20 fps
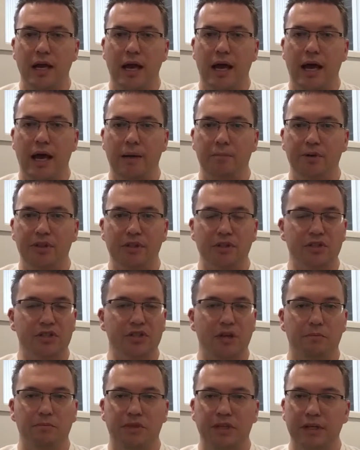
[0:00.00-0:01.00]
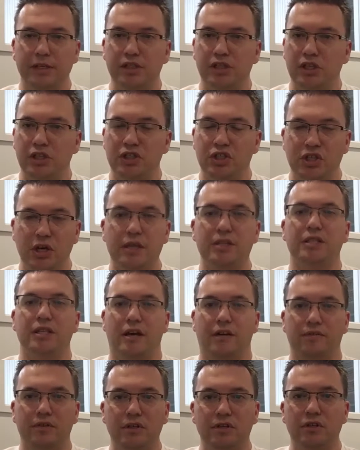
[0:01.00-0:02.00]
But there's some things you just
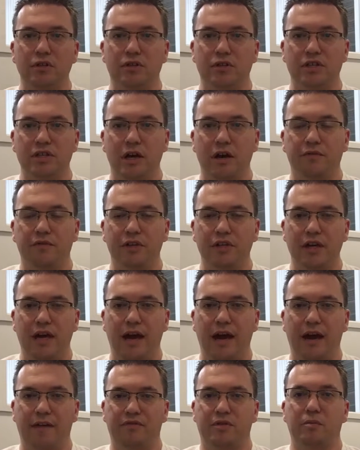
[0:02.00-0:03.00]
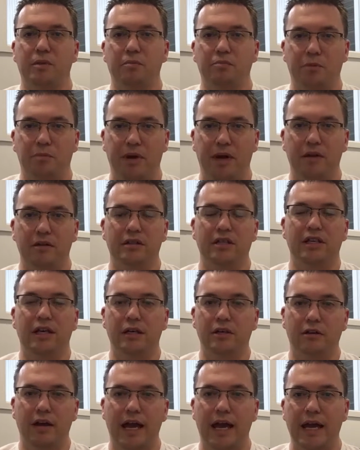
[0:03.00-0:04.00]
have to do yourself, and you have to be prepared to get
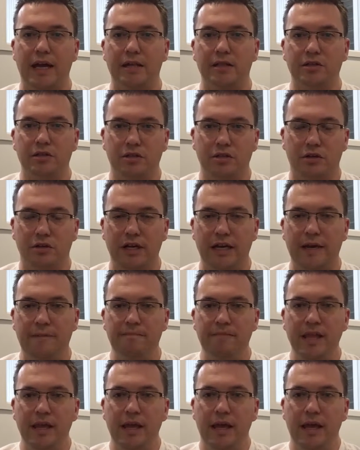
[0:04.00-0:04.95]
your hands dirty.